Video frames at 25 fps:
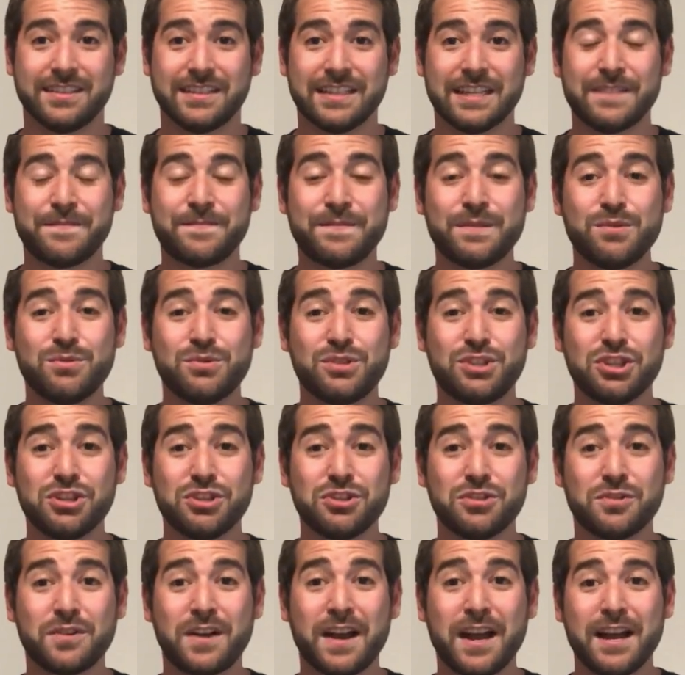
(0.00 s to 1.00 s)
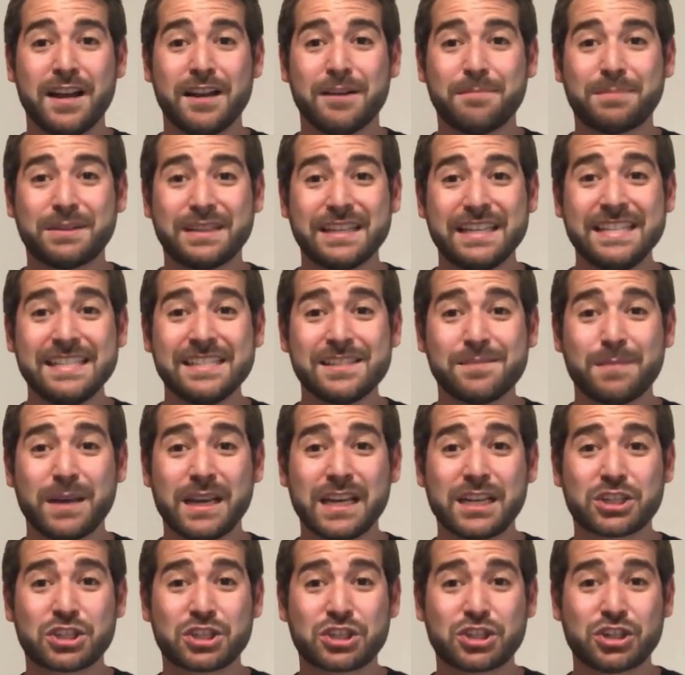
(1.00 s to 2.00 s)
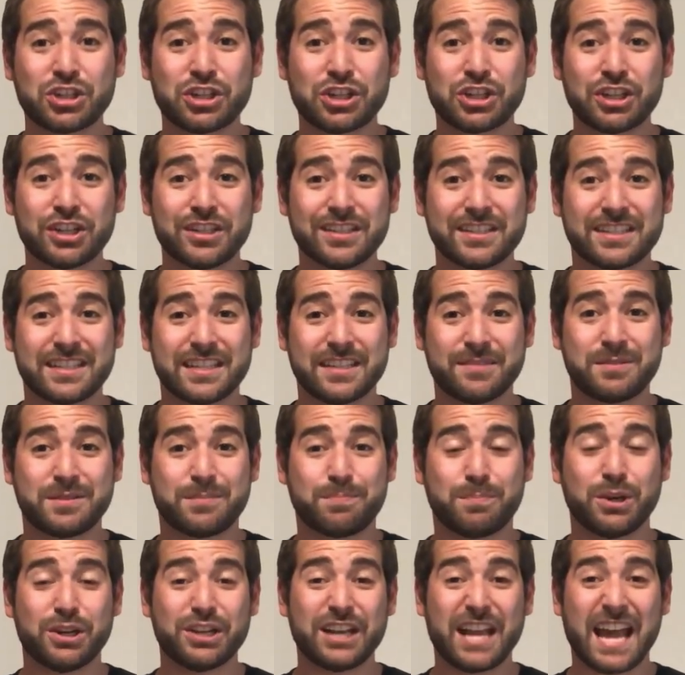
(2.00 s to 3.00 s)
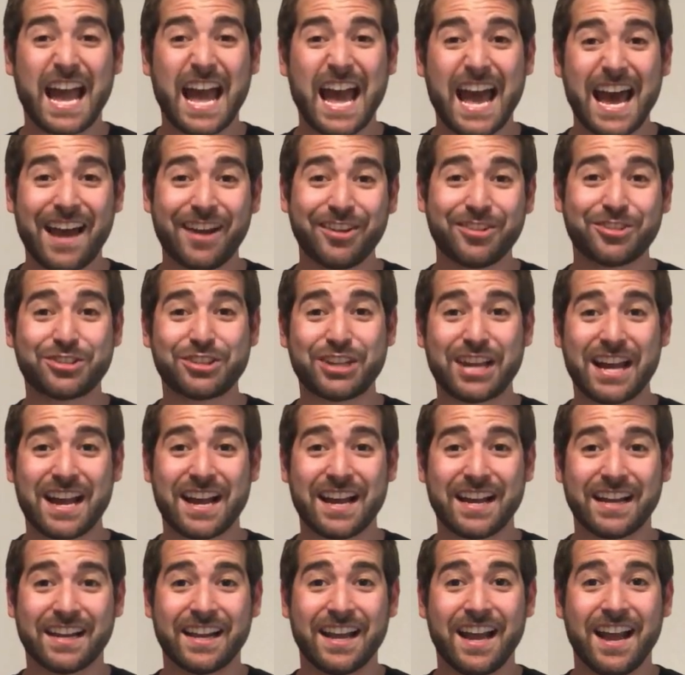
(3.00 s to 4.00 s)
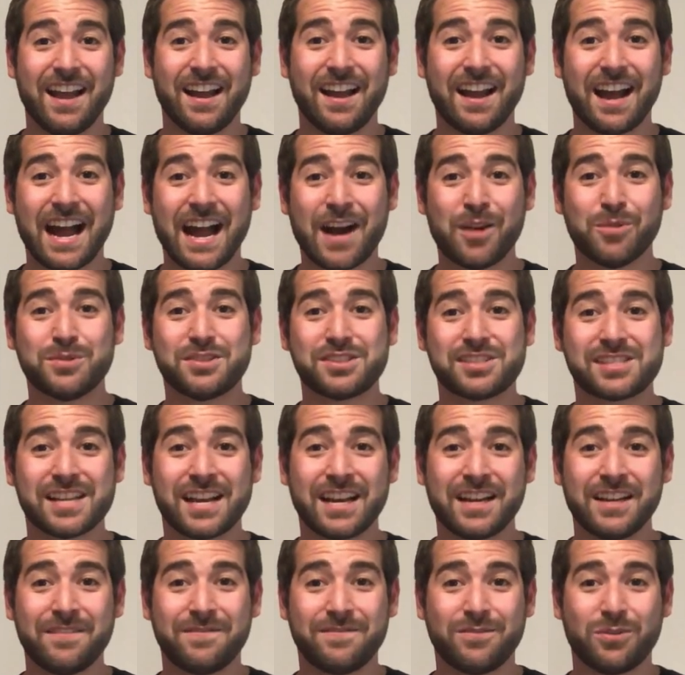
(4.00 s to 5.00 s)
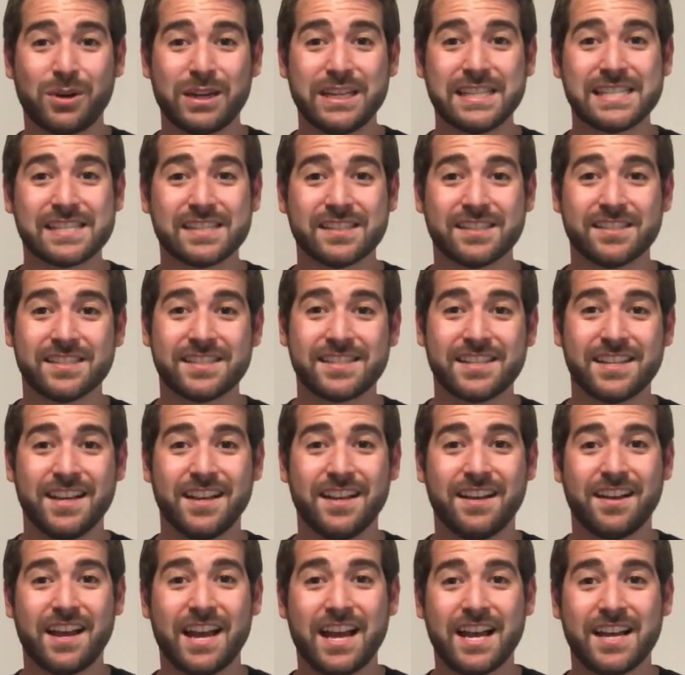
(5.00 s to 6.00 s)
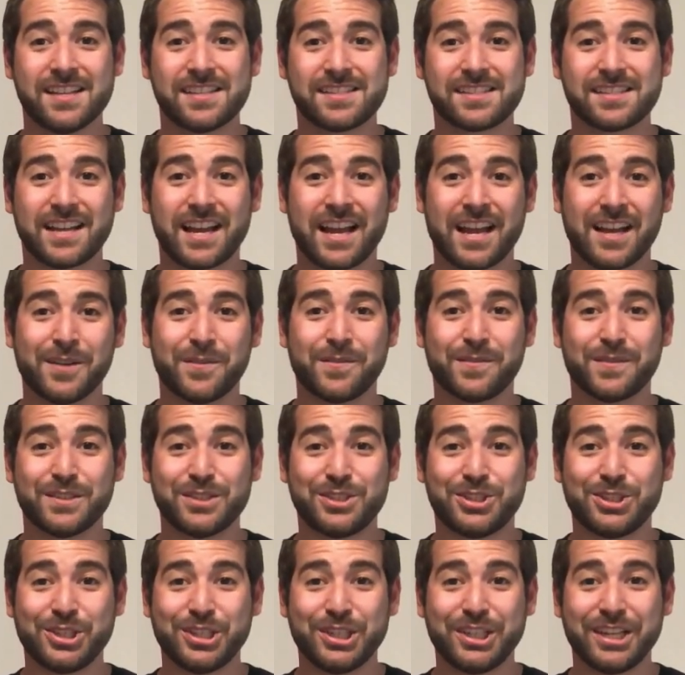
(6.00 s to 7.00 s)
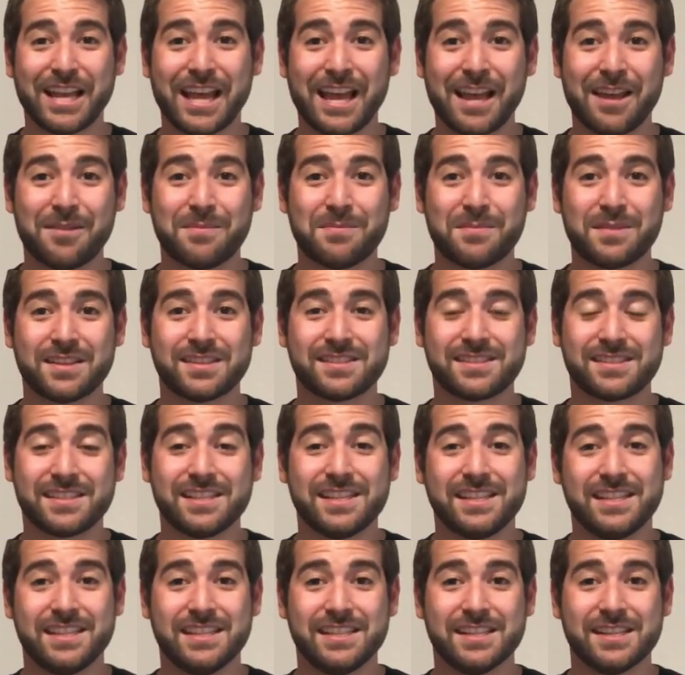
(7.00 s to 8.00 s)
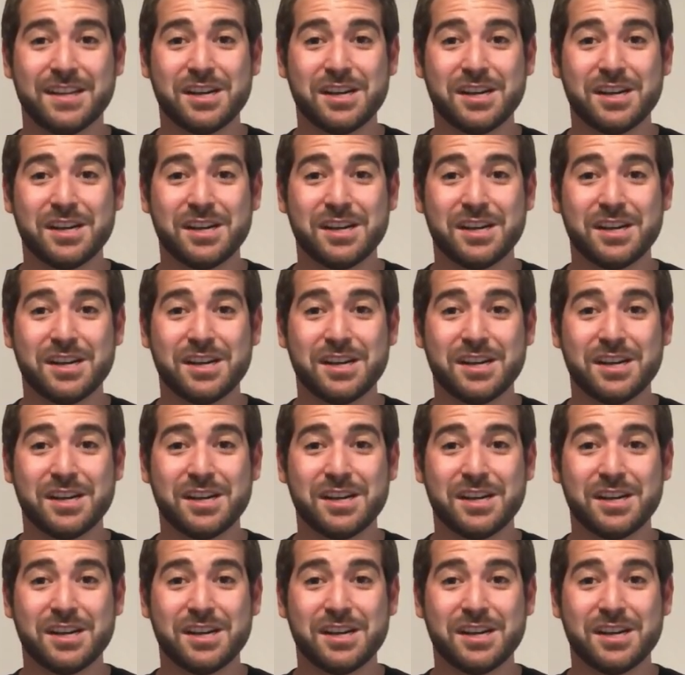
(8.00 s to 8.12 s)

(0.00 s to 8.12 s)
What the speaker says: If you do, please make sure to put hashtag Outside Voices SFGMC.